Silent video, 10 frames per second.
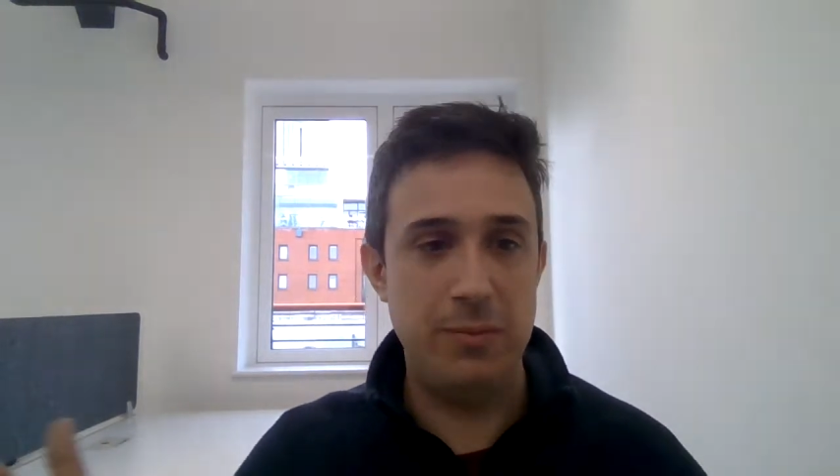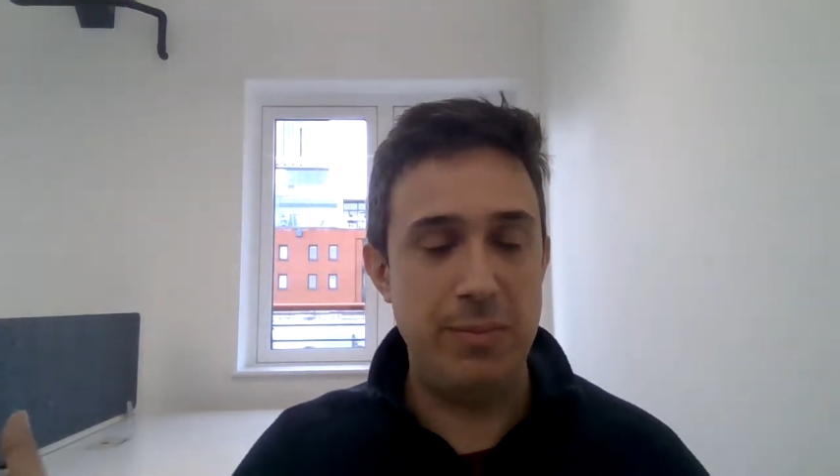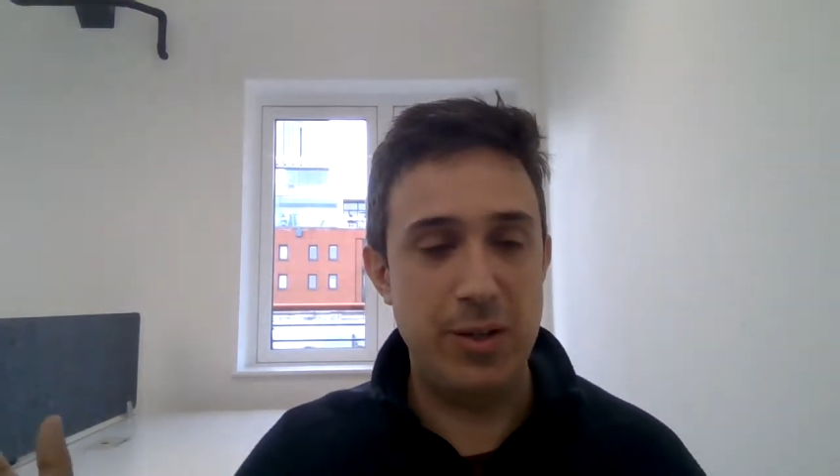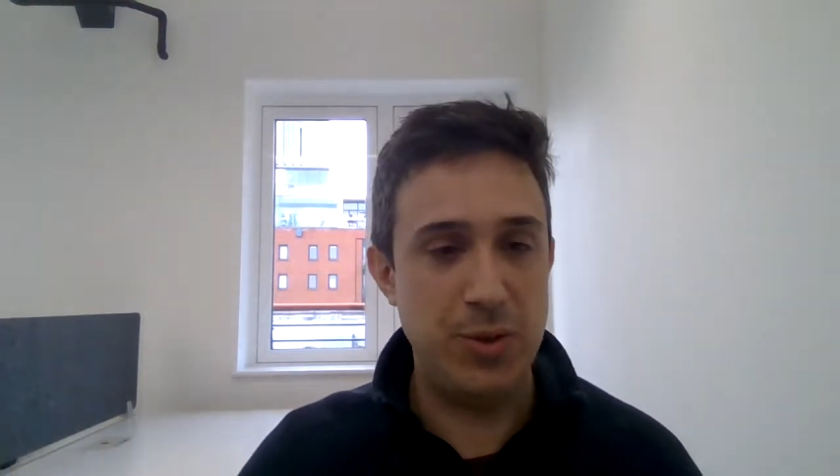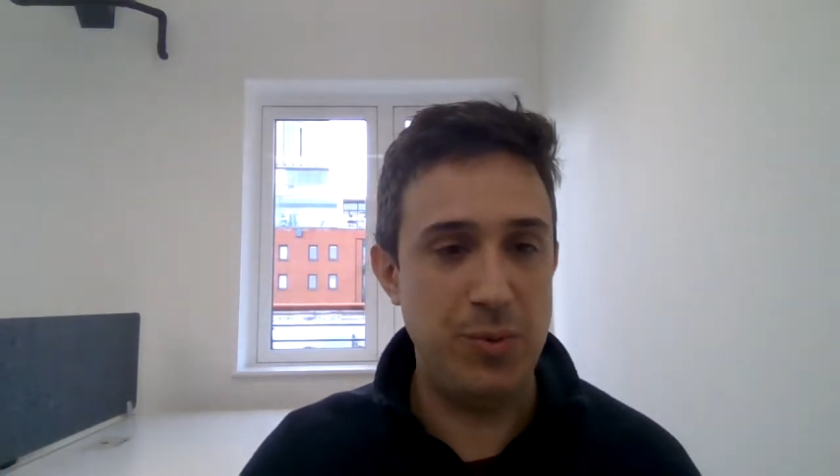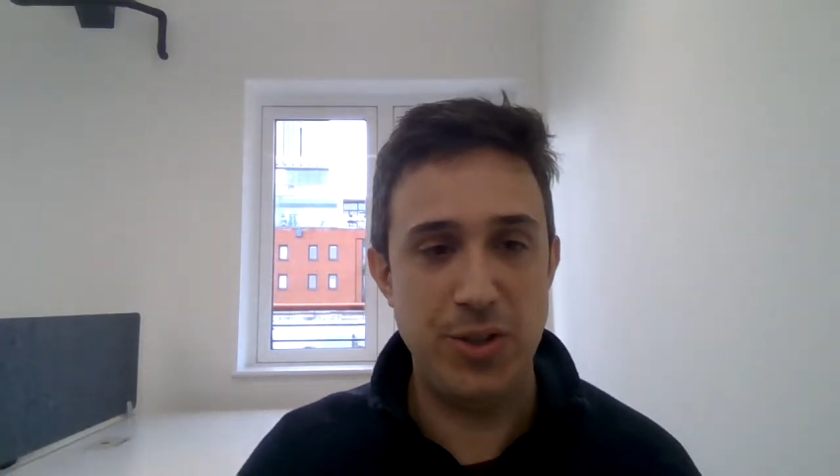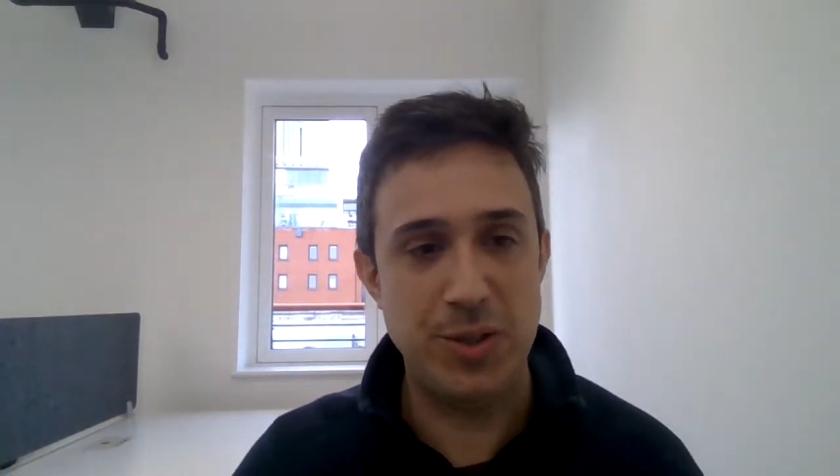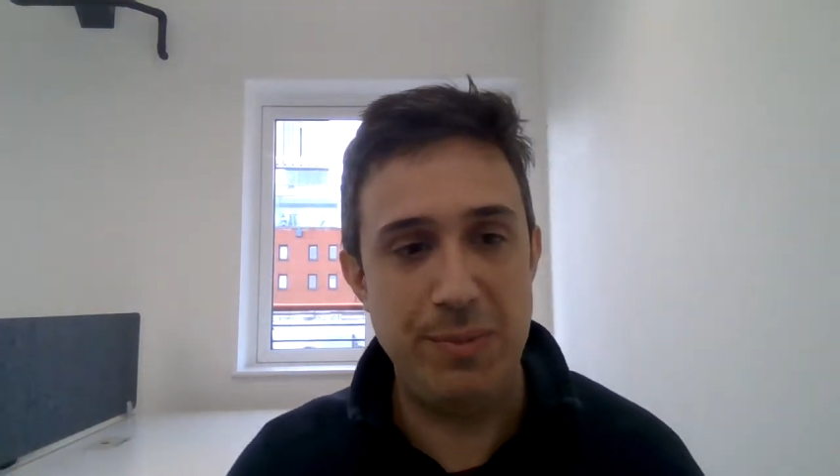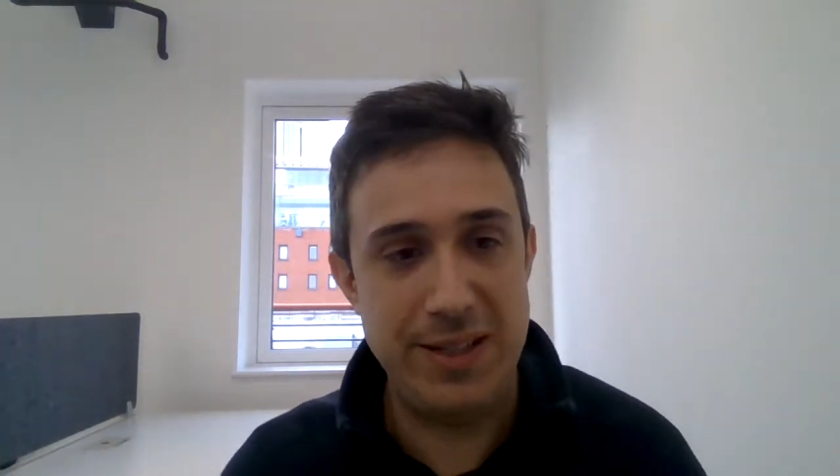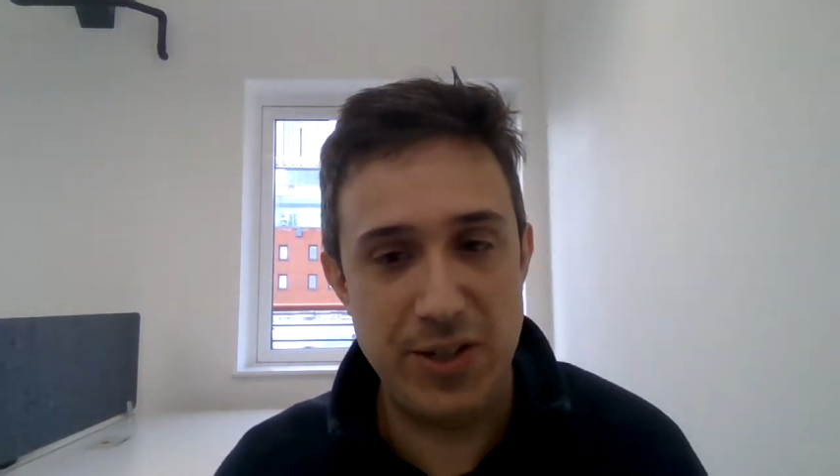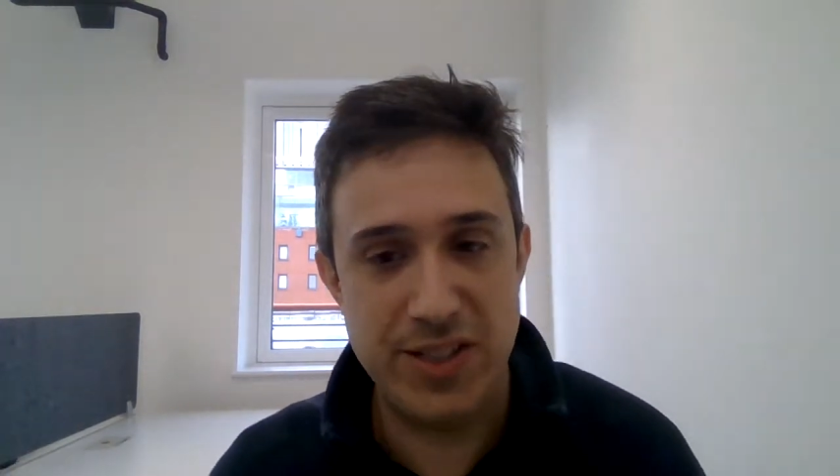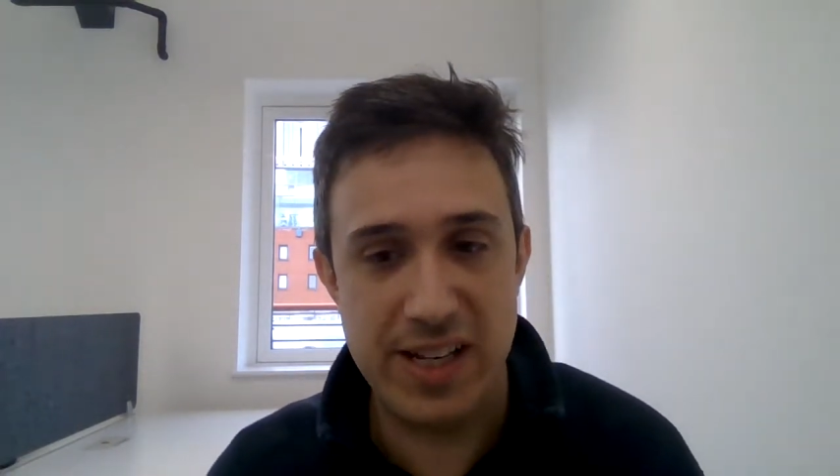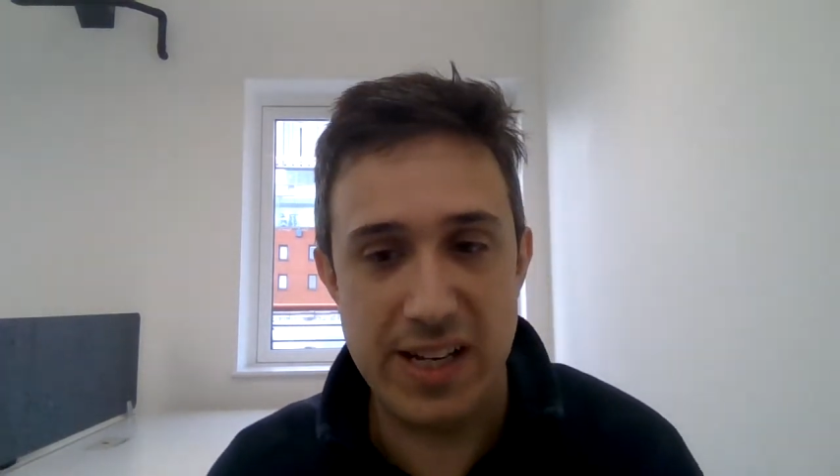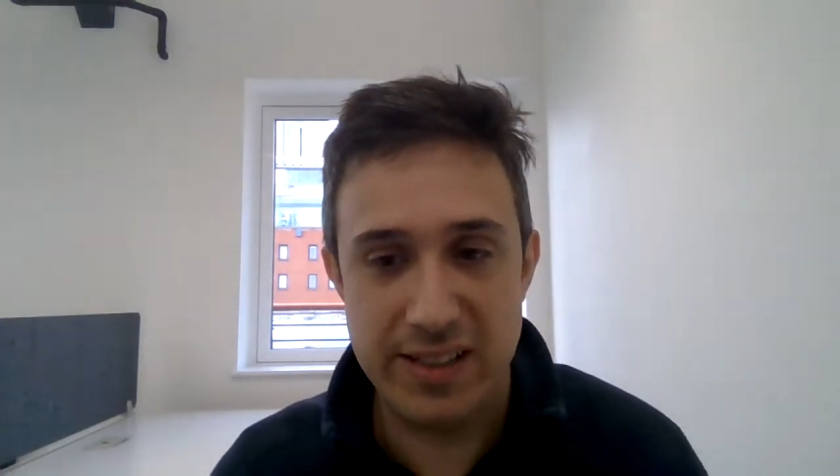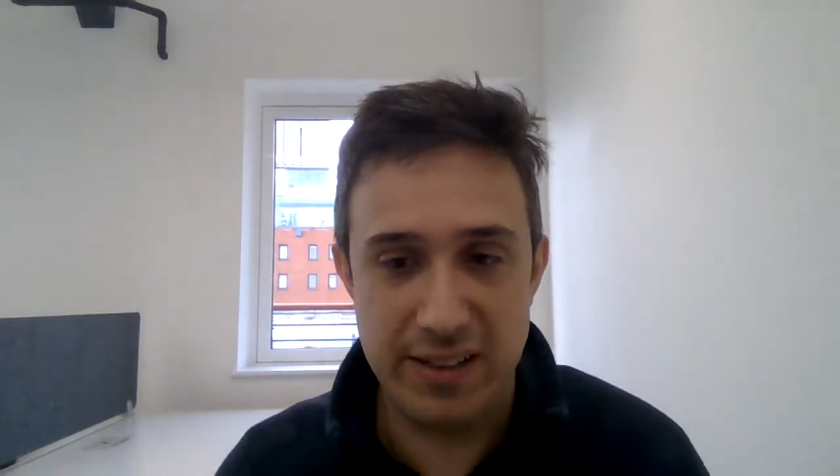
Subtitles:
bakers will just split their stakes,